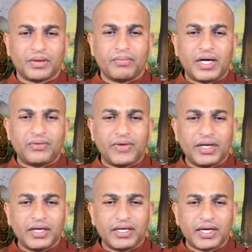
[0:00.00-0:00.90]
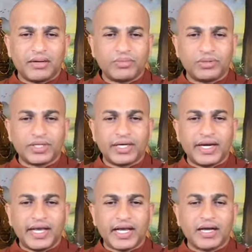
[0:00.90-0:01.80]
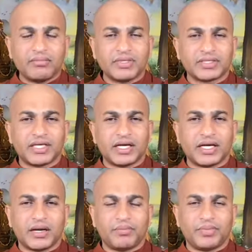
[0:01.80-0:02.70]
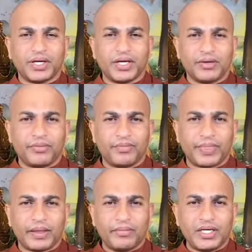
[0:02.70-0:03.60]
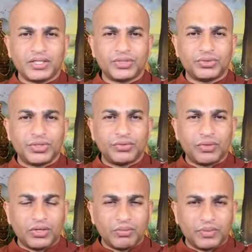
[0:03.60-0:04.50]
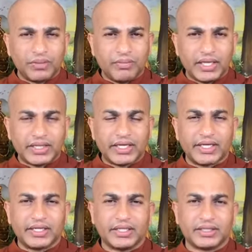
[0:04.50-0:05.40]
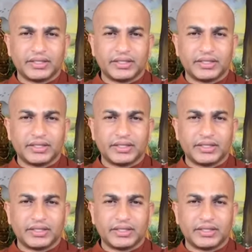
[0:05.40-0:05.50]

But when it comes to the Nekamma Sankappa, means you develop a method